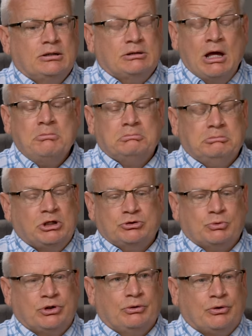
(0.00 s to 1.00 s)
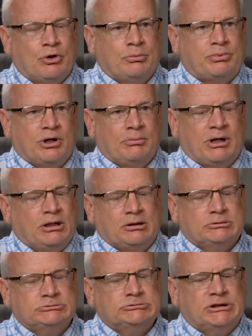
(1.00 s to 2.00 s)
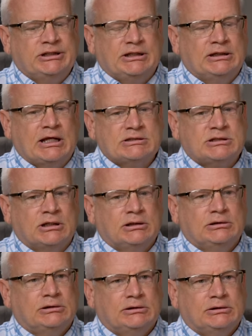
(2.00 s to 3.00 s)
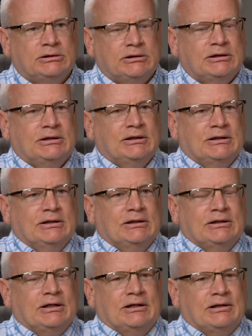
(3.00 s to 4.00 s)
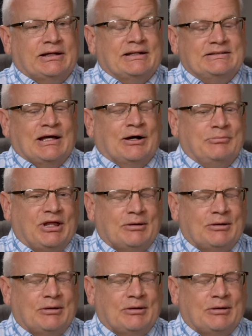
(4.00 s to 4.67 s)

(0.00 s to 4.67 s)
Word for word: Yeah. And he goes, well, you want to go home and pray about it? I, go, oh, I did last night. uh, I didn't tell him that,